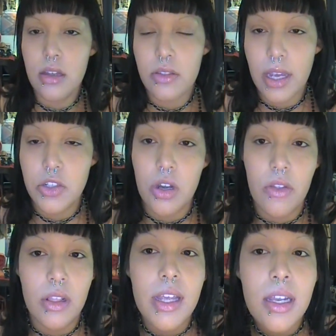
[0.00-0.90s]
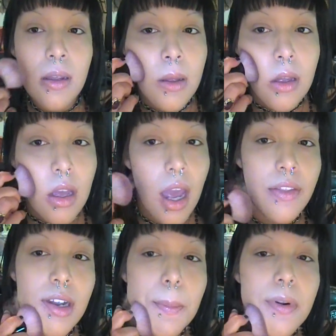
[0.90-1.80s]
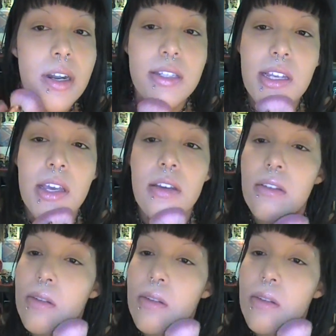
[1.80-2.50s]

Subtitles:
extra on the lid, and then I press it